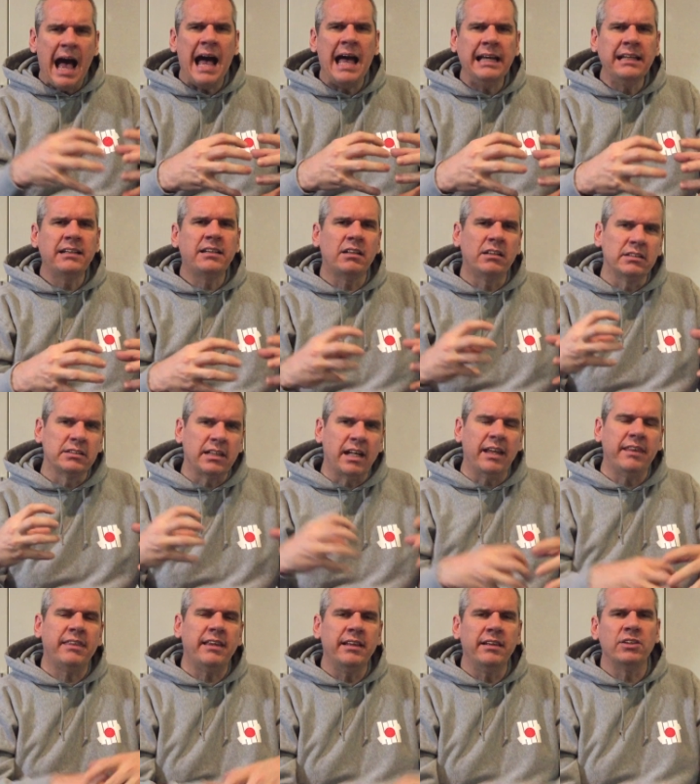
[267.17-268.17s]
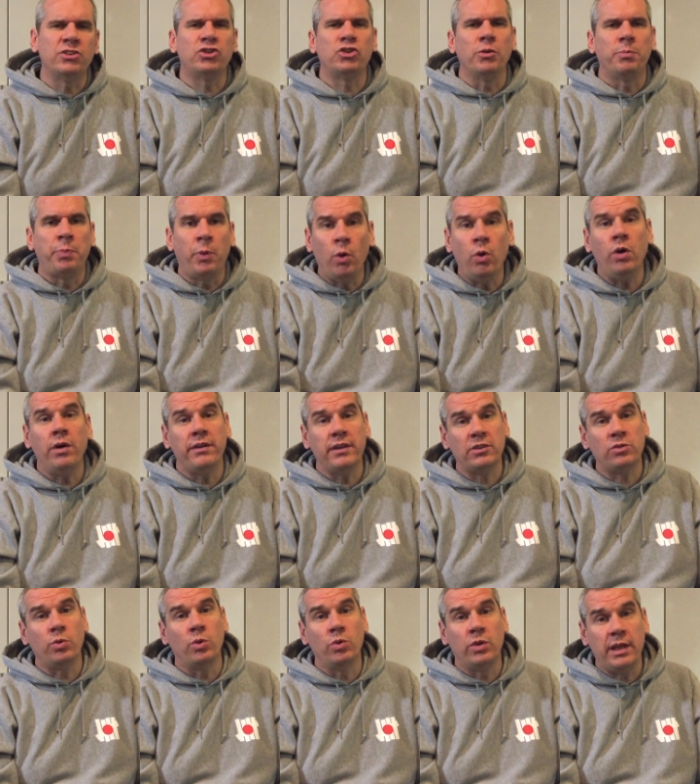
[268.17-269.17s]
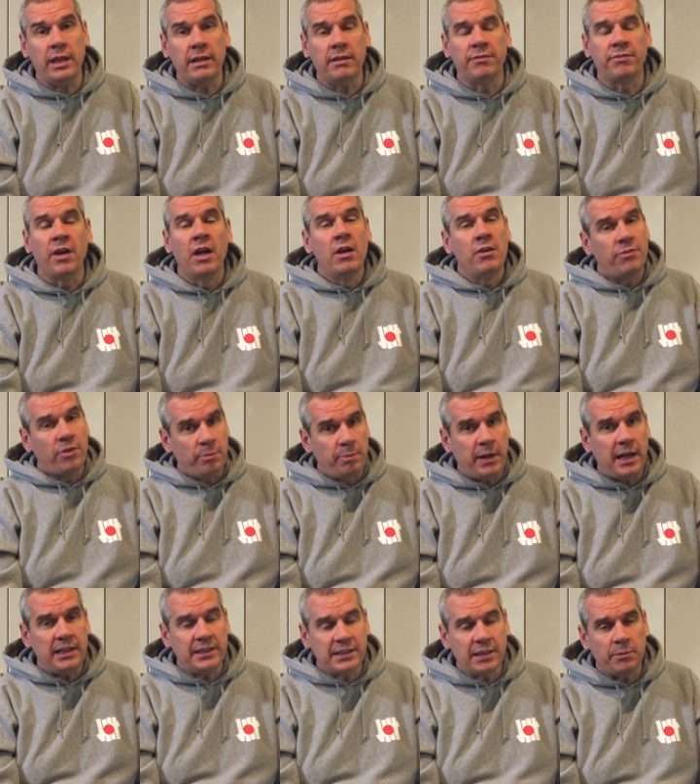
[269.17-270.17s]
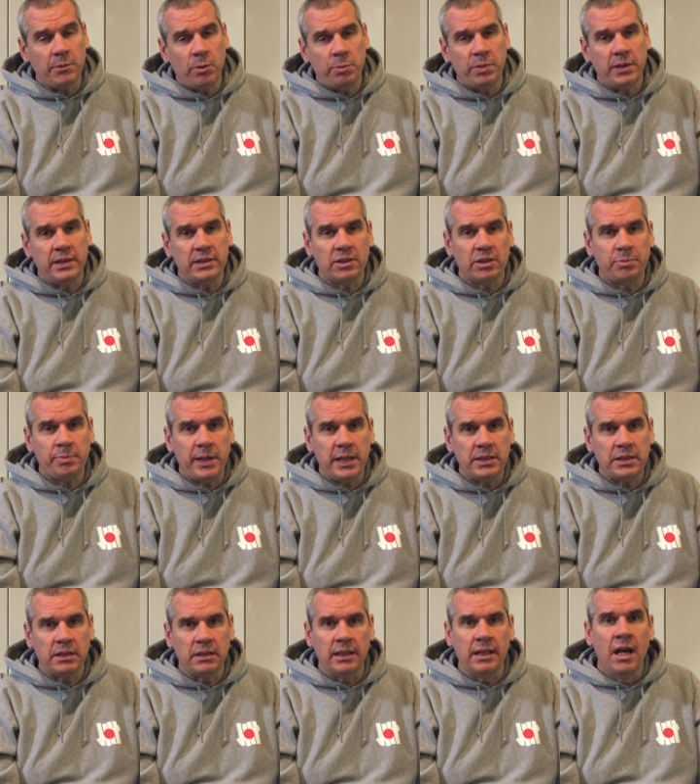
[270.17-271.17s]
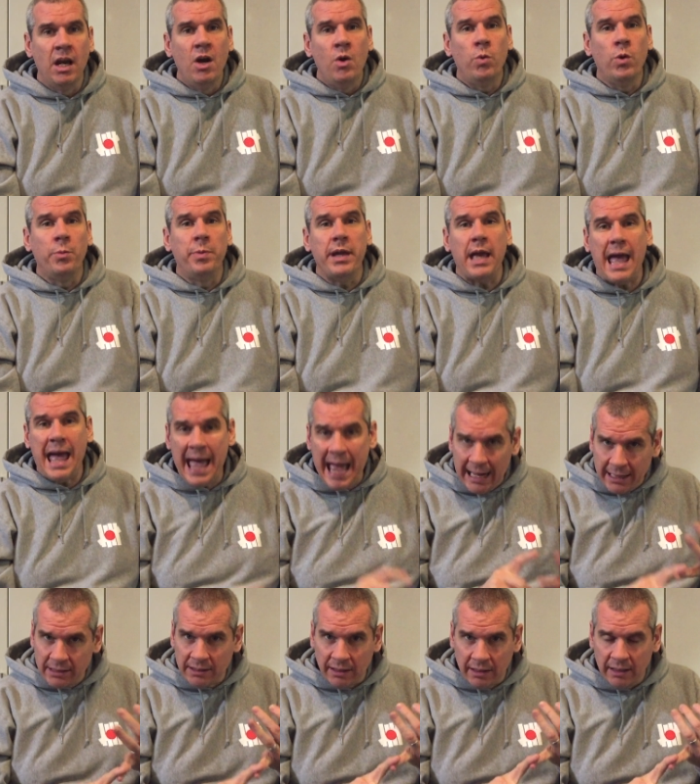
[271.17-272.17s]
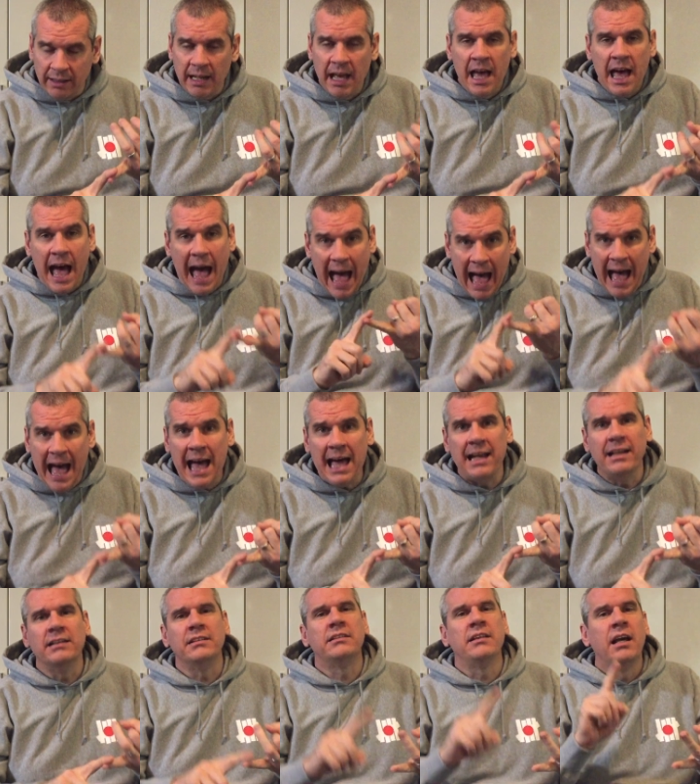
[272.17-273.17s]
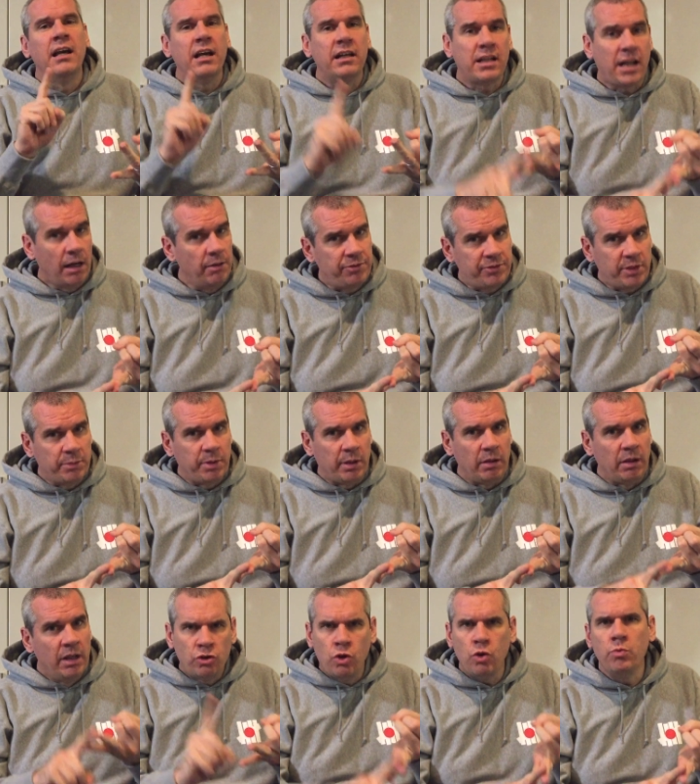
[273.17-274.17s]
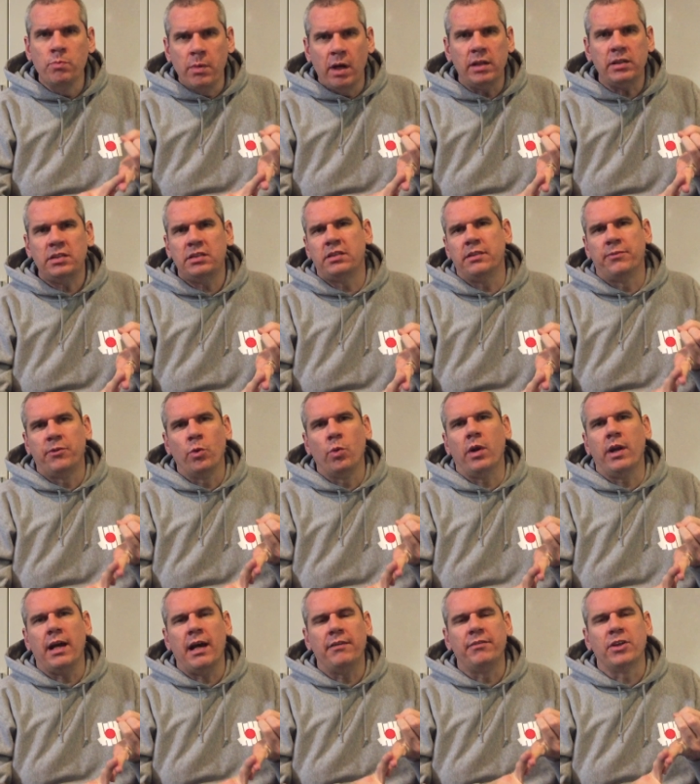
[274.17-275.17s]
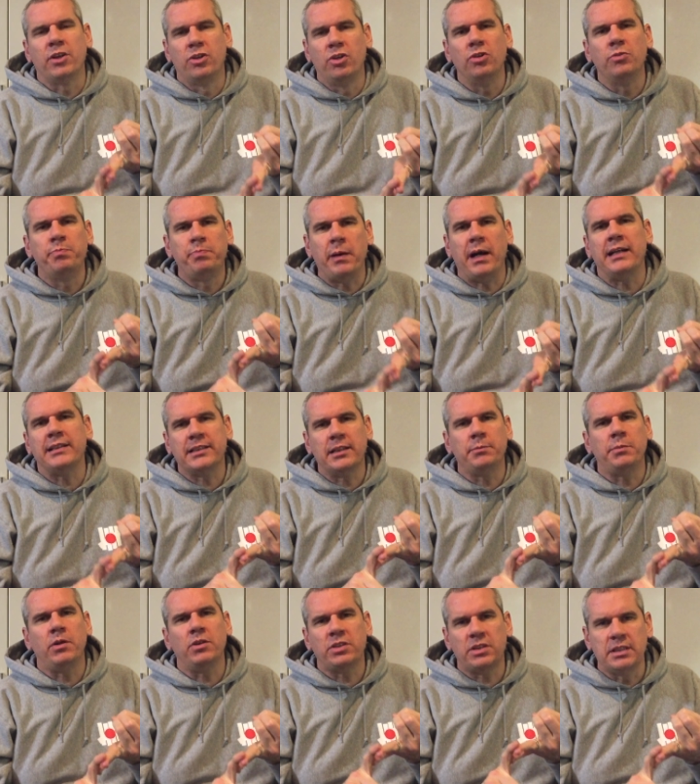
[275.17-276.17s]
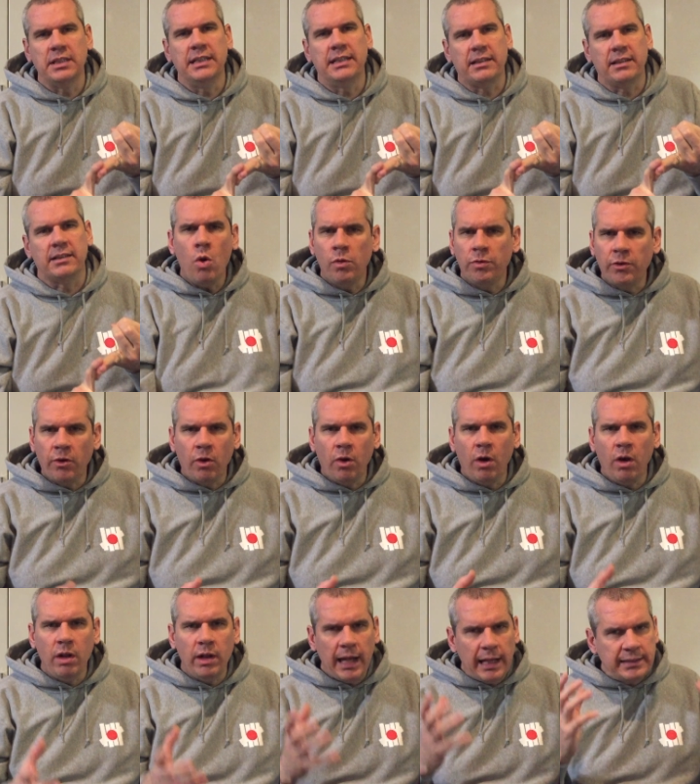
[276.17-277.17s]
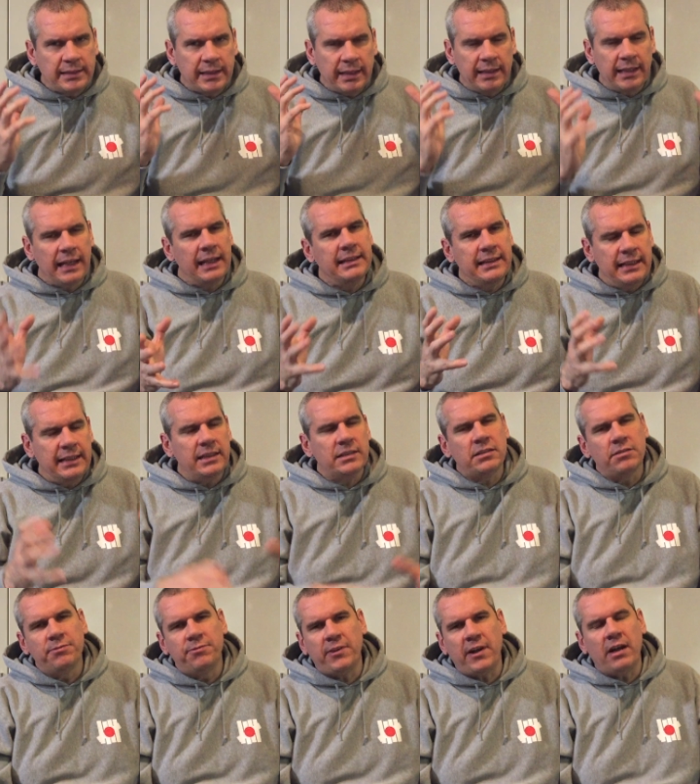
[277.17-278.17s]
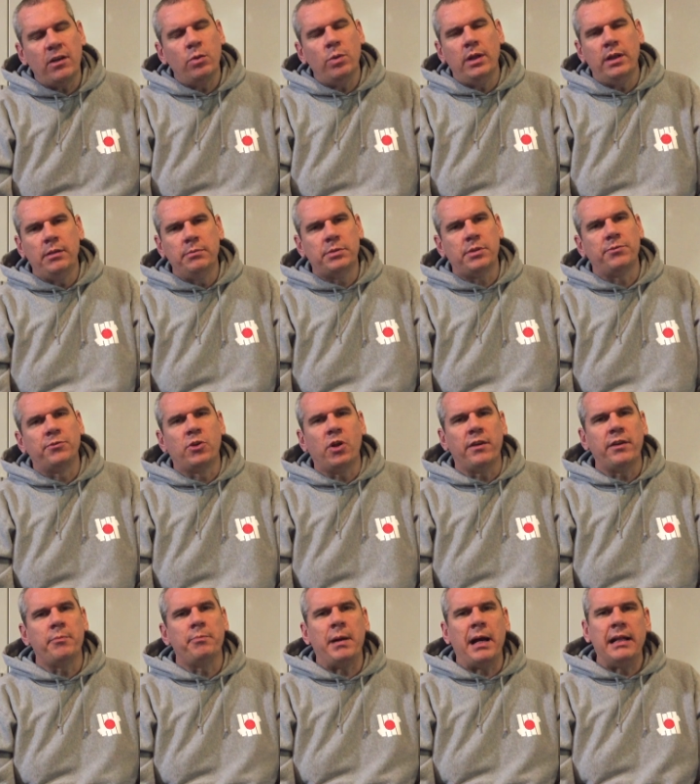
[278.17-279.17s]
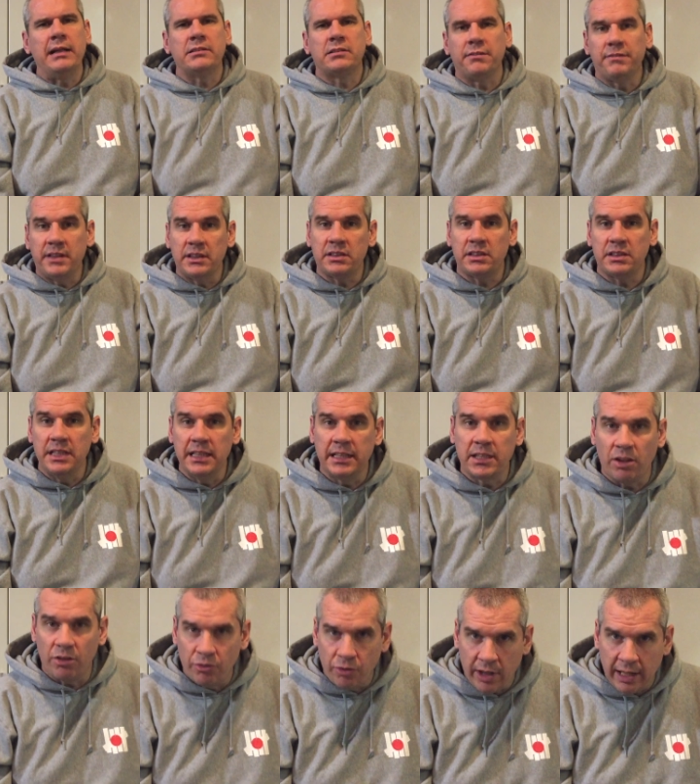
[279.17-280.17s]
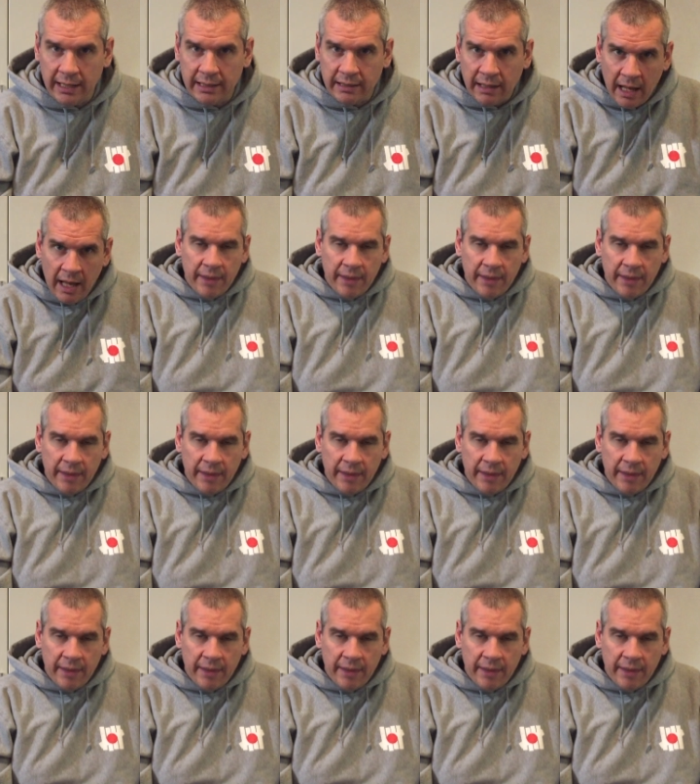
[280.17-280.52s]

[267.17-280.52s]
ankles and I think the support this will give for basketball players especially will be excellent and comfortable. Two musts if you want to have a good basketball sneaker. Overall, I say that Adidas and Pharrell Williams have got the balance of this sneaker right.